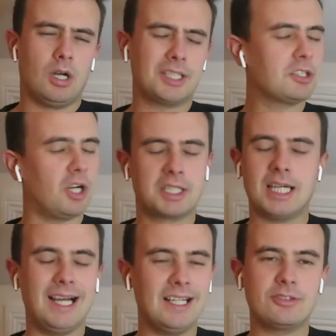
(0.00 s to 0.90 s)
I
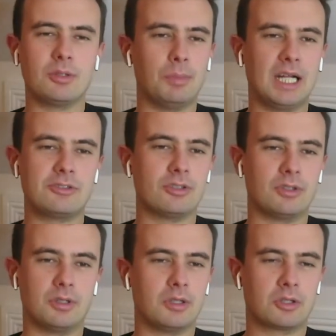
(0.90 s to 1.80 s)
can't
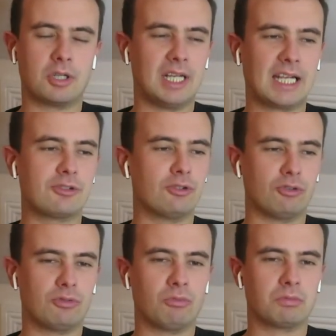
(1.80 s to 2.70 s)
imagine
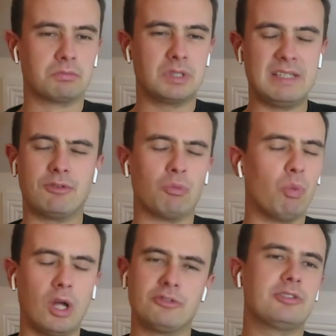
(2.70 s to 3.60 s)
Connections
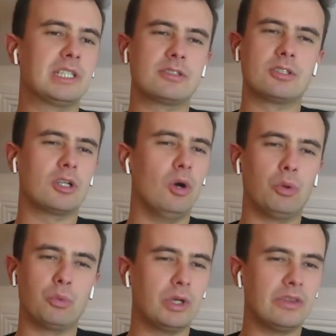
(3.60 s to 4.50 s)
even wanting to
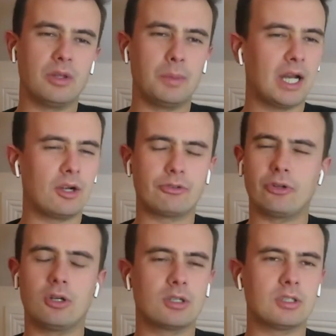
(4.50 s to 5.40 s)
go and win the
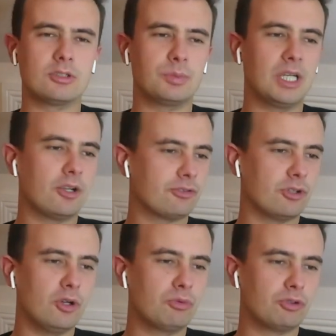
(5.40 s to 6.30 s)
Mare's Hurdle, to be honest.
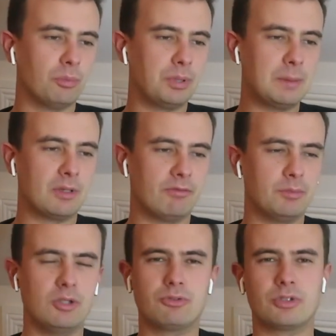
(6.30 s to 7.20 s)
I know some people have
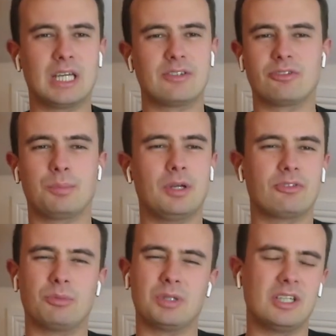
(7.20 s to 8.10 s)
muted that as a
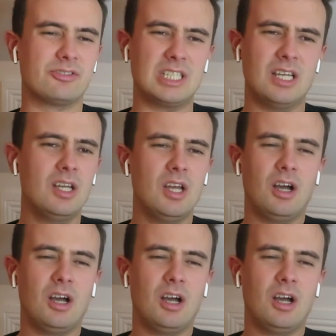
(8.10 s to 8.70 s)
possibility.